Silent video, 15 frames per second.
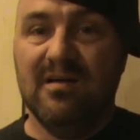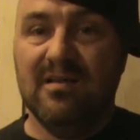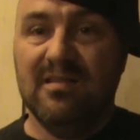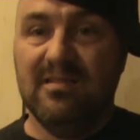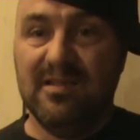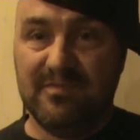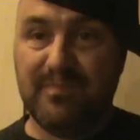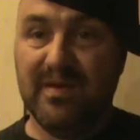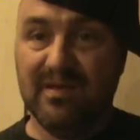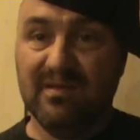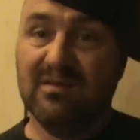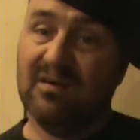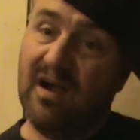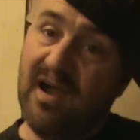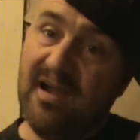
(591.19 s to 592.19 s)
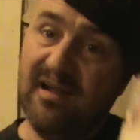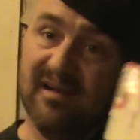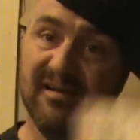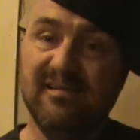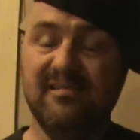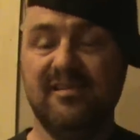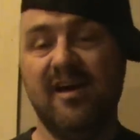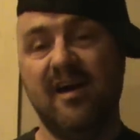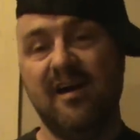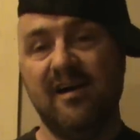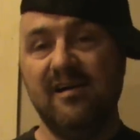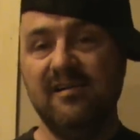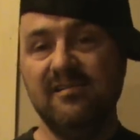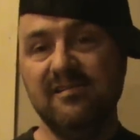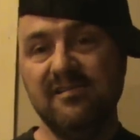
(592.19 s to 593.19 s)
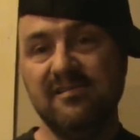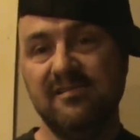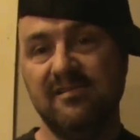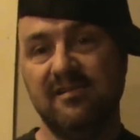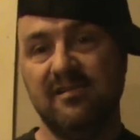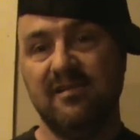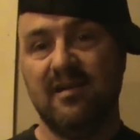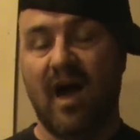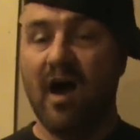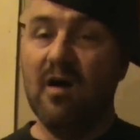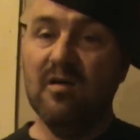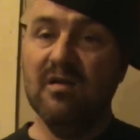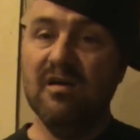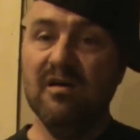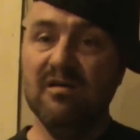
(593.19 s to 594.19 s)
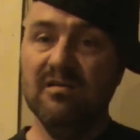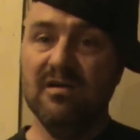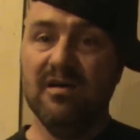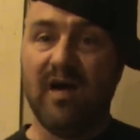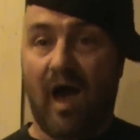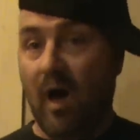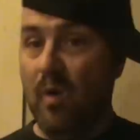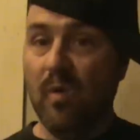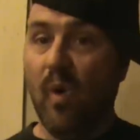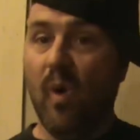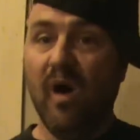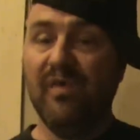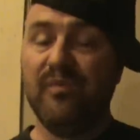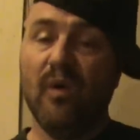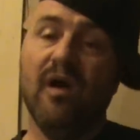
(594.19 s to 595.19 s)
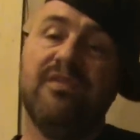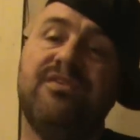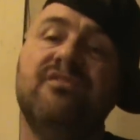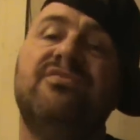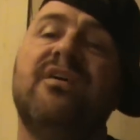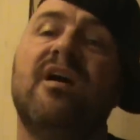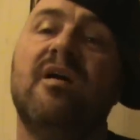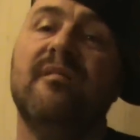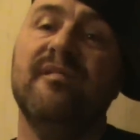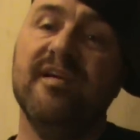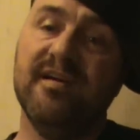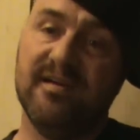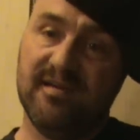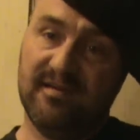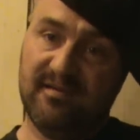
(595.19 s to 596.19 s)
This pistol right here, yeah. I don't know. I don't know what it's worth, you tell me.